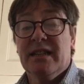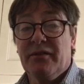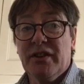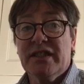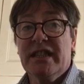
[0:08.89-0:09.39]
The
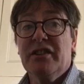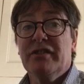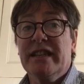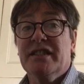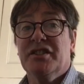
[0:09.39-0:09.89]
first thing you
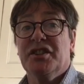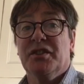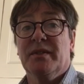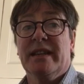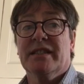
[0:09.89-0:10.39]
need to
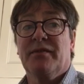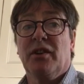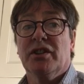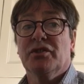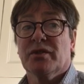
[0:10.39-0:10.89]
do is
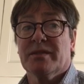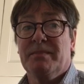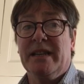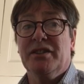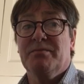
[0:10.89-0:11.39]
find your
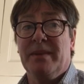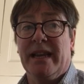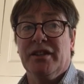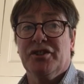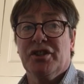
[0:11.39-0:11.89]
speech
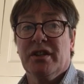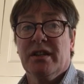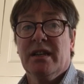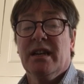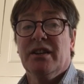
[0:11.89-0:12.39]
pitch,
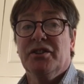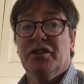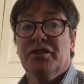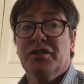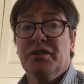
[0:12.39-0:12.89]
and you
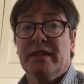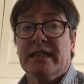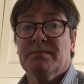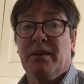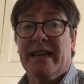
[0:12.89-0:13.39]
can do
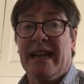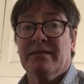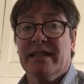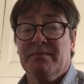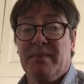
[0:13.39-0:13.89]
this by
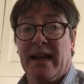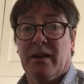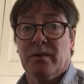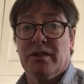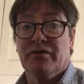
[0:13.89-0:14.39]
counting
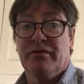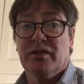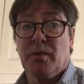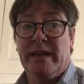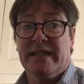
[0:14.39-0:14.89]
backwards from
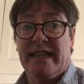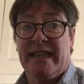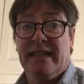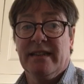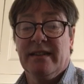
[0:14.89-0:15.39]

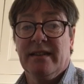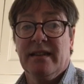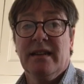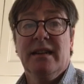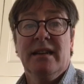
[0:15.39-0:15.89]
20.
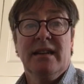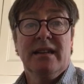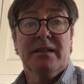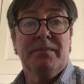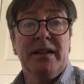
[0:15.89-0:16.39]

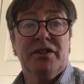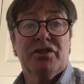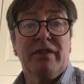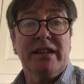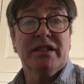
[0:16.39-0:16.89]
The pitch
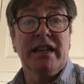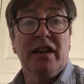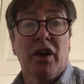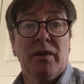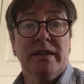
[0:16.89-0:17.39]
gradually
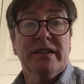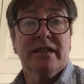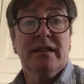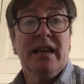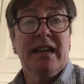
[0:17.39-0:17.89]

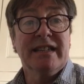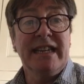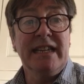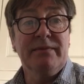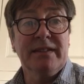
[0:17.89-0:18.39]
lowers and
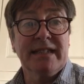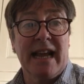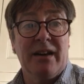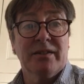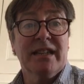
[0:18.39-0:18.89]
evens
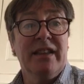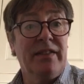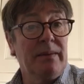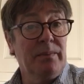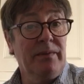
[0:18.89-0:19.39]
out, and
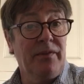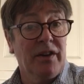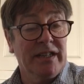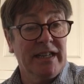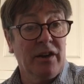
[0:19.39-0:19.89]
then we
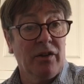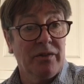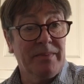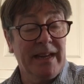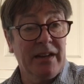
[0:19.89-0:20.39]
find it on
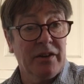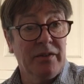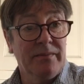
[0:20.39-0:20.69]
the piano.